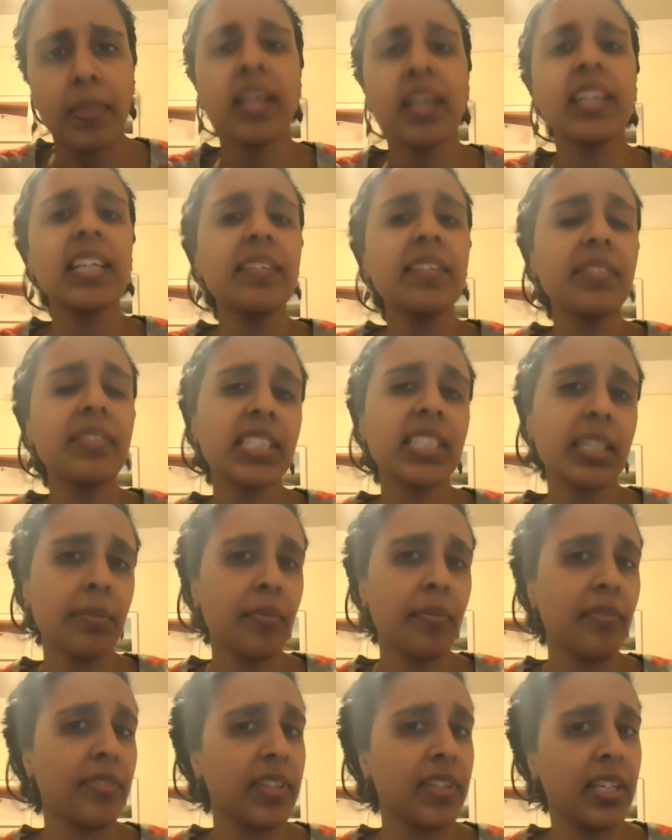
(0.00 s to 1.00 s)
And even
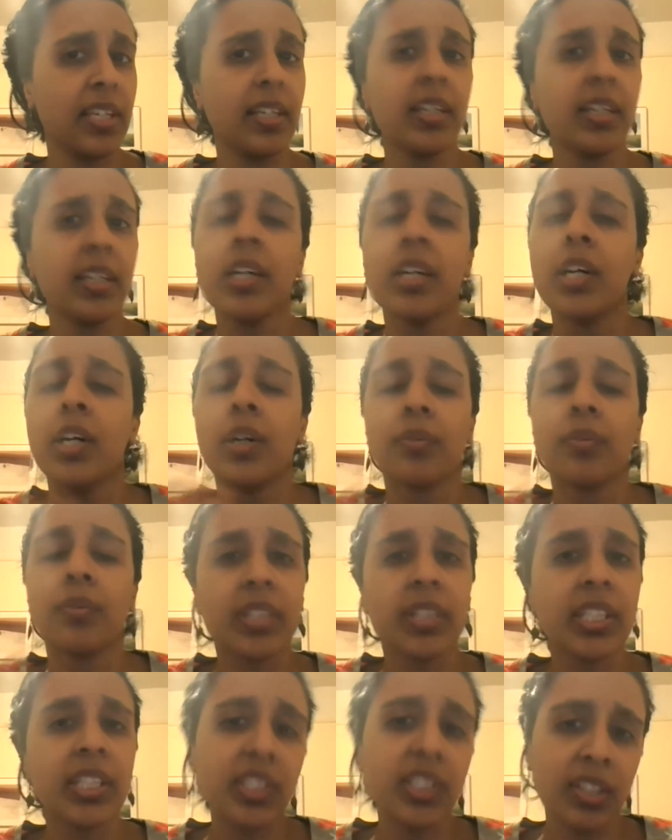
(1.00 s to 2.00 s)
some of the
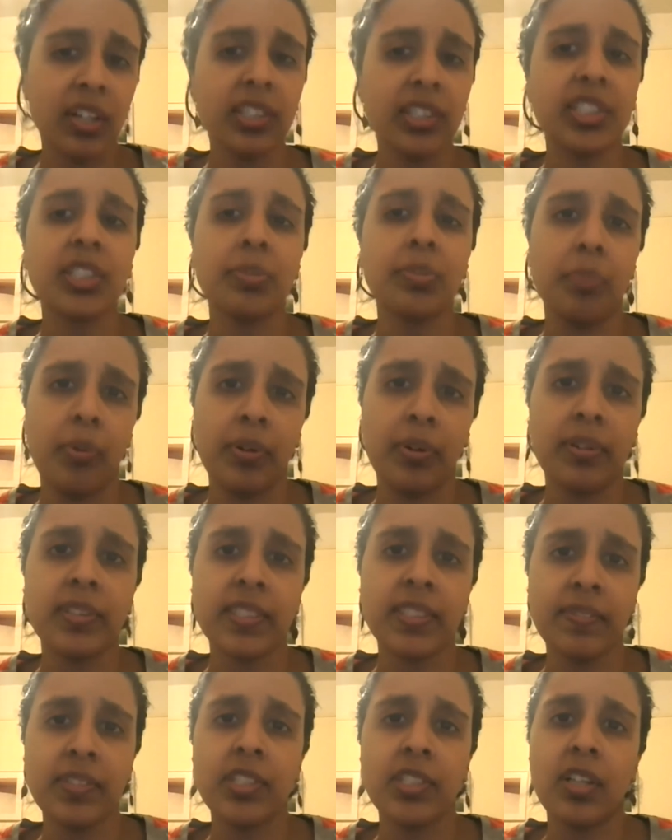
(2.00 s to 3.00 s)
really staunch
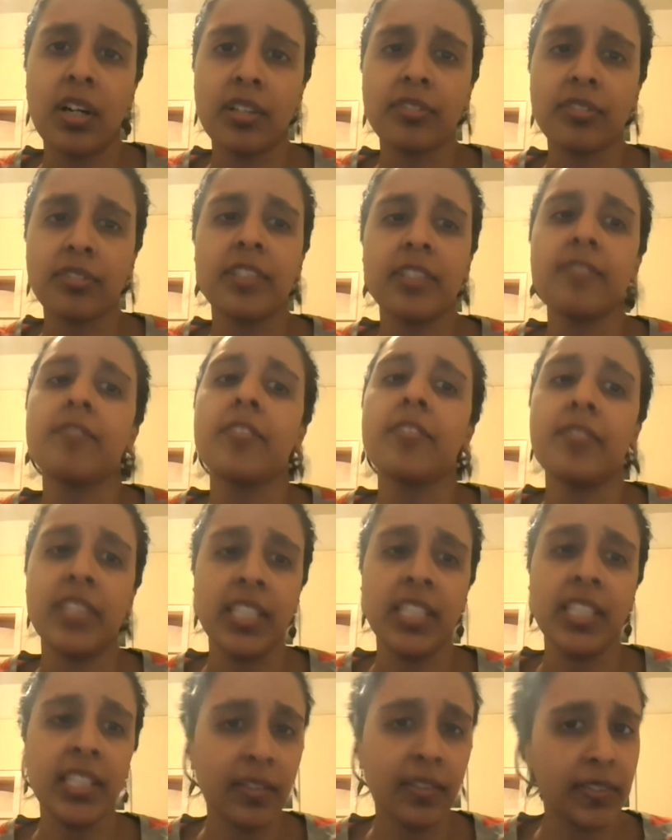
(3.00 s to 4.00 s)
supporters of the doctrine
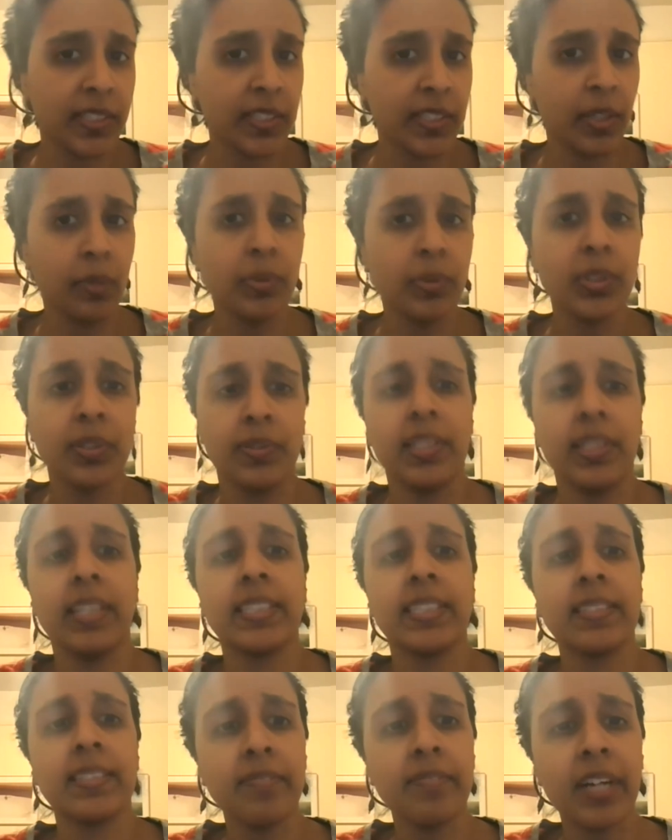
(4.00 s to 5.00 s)
15 years ago in
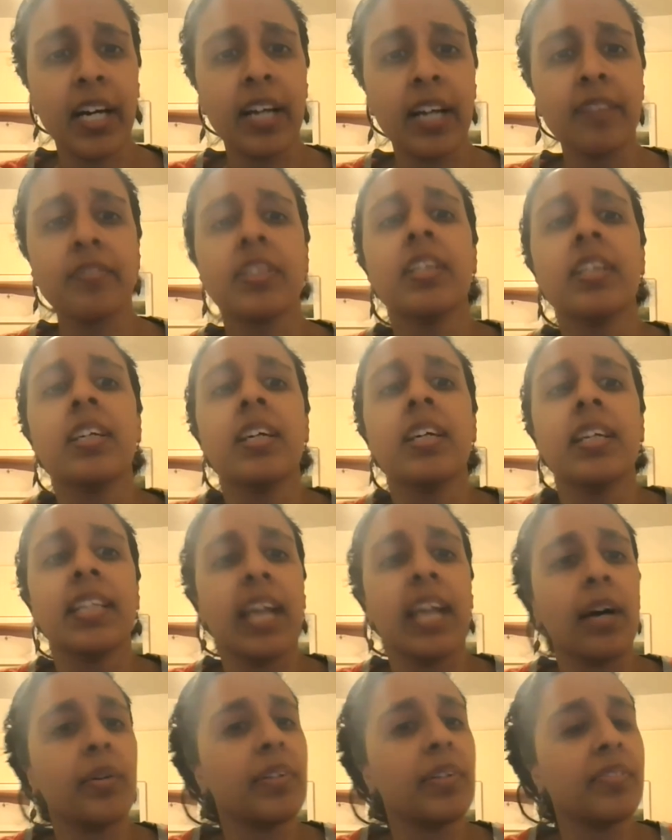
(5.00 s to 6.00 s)
2005
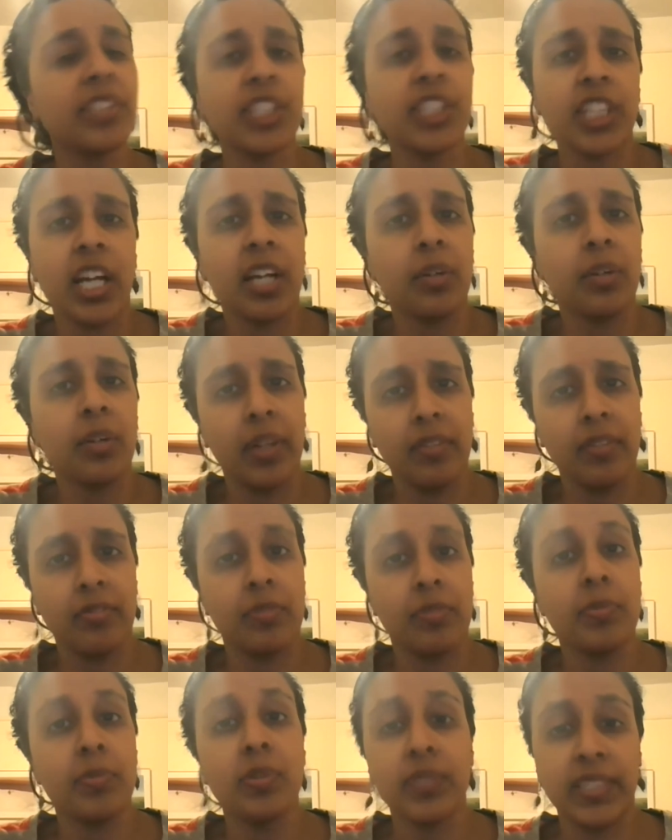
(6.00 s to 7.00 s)
now even shy away
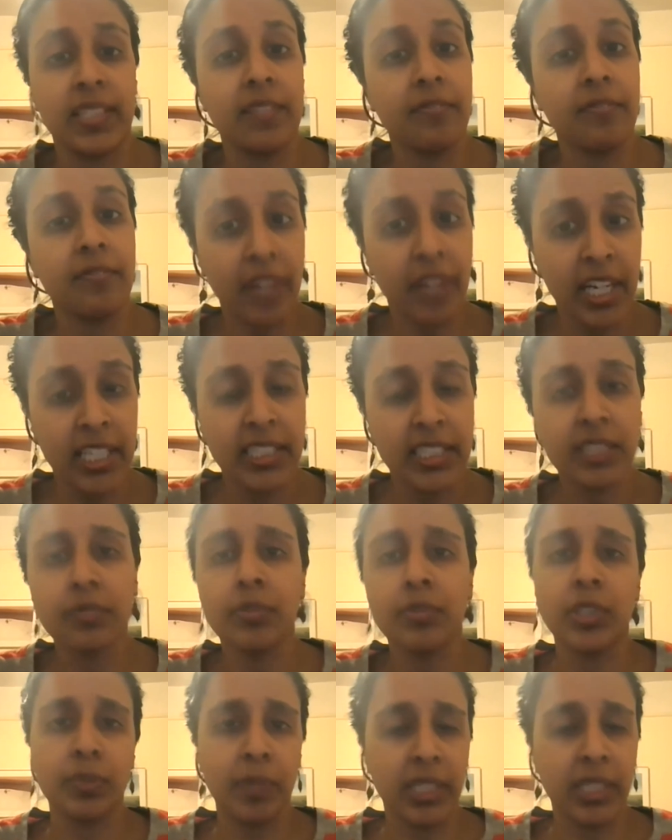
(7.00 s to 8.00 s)
from using the phrase
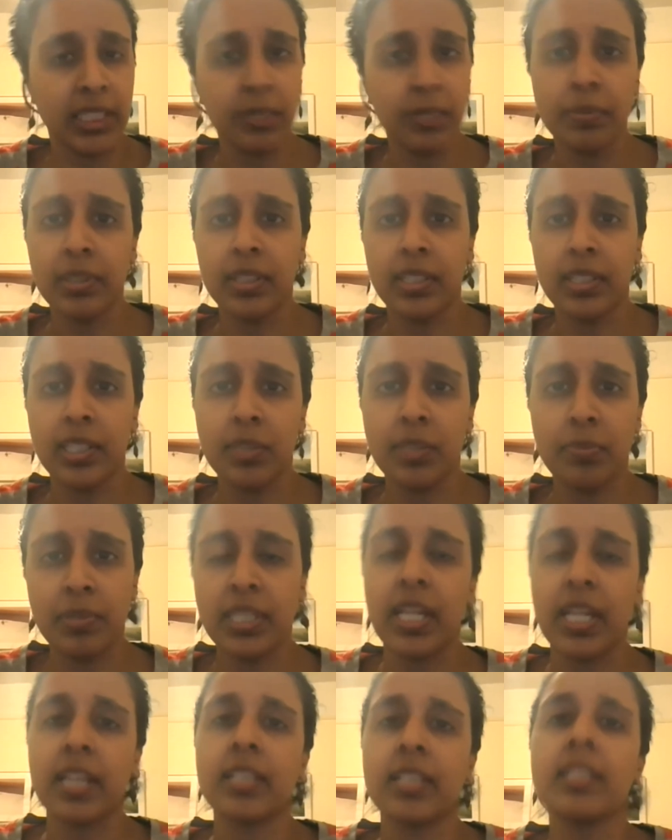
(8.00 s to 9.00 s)
responsibility to
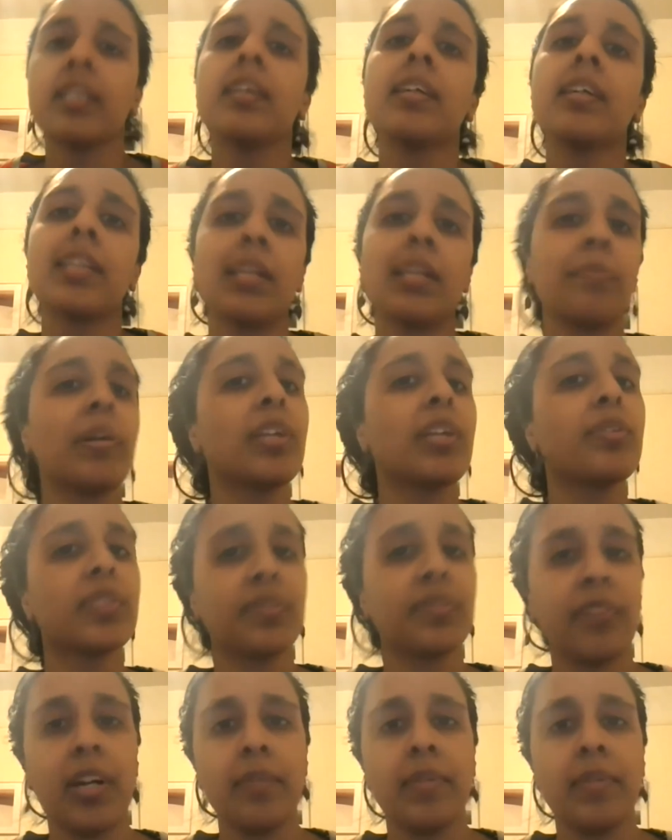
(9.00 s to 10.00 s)
protect. They might use
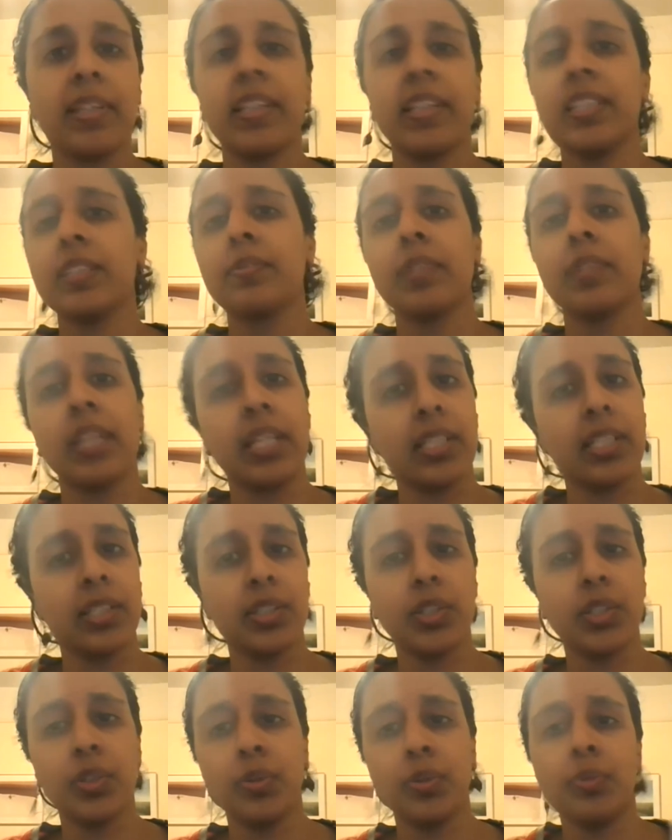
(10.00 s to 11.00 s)
framing that's
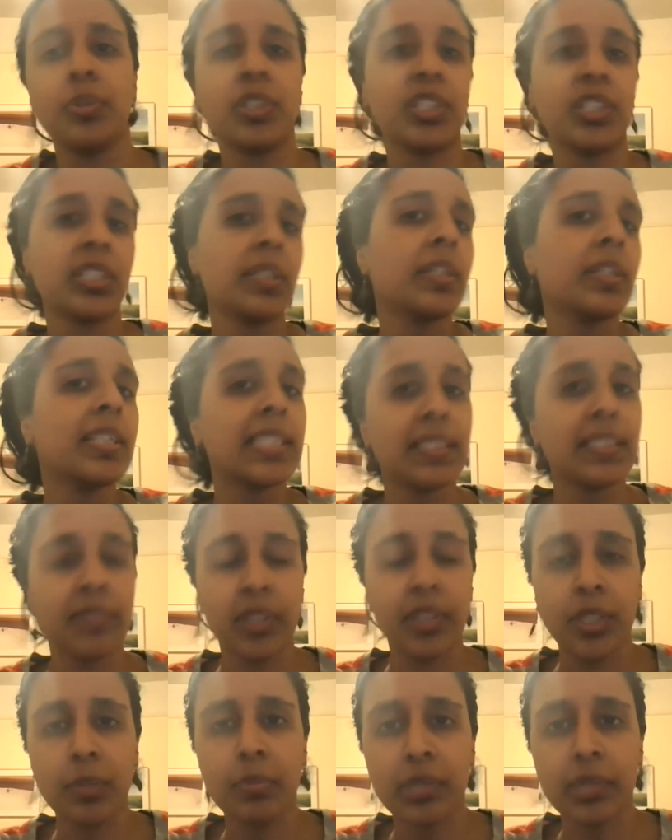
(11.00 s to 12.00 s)
related to just
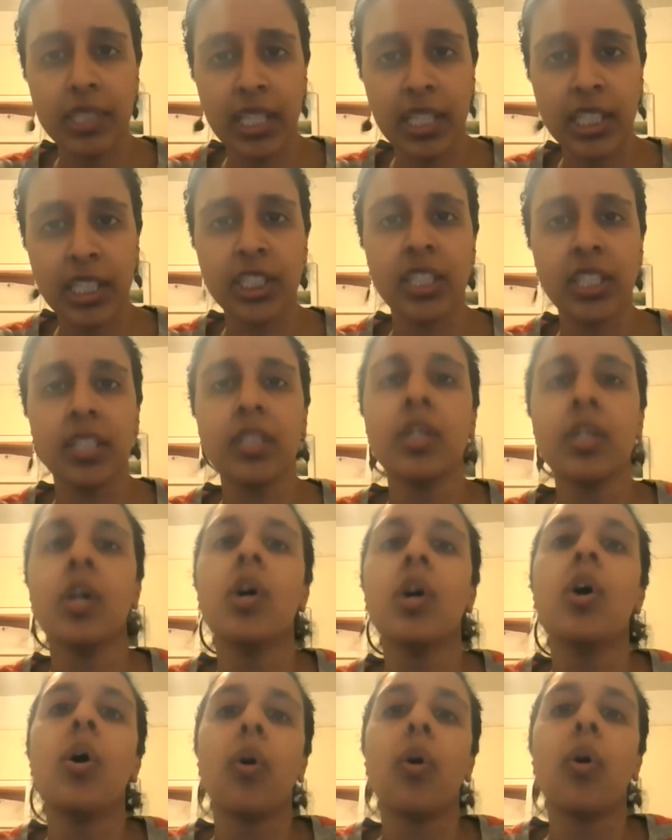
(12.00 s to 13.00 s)
civilian protection,
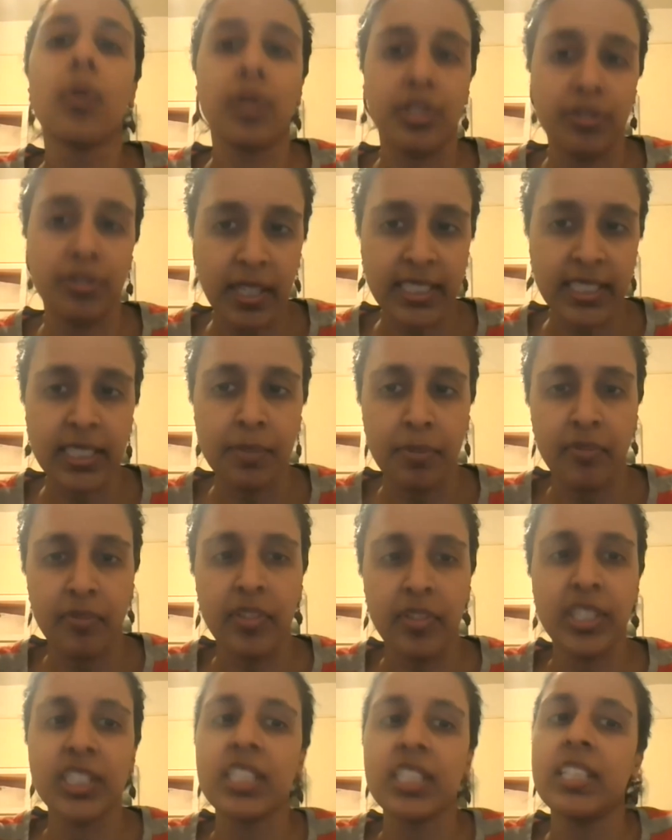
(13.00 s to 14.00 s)
or atrocity
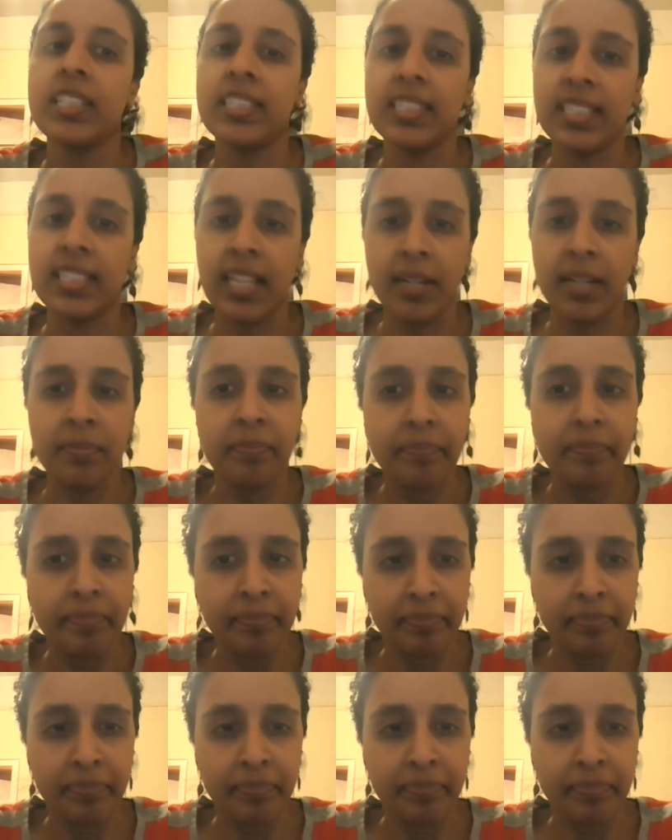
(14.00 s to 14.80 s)
prevention instead.